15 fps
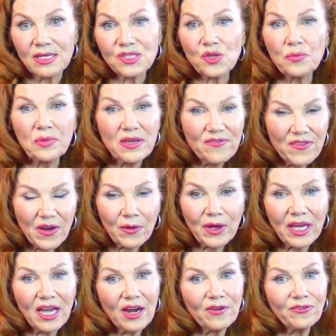So, be
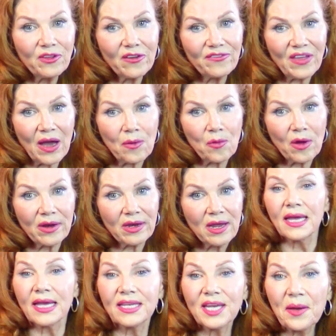very careful of that one.
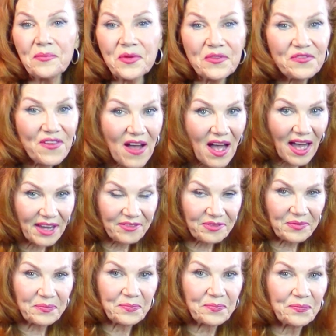And number five,
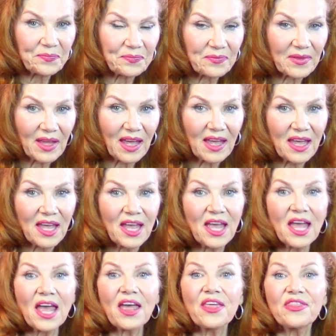
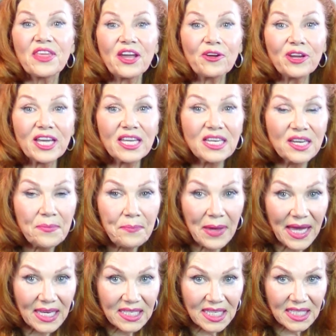they're
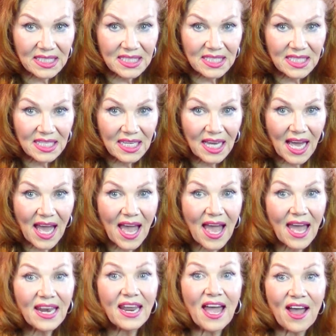independent
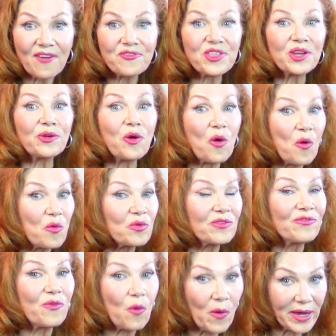and have their
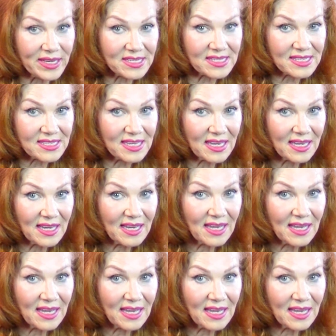own voice.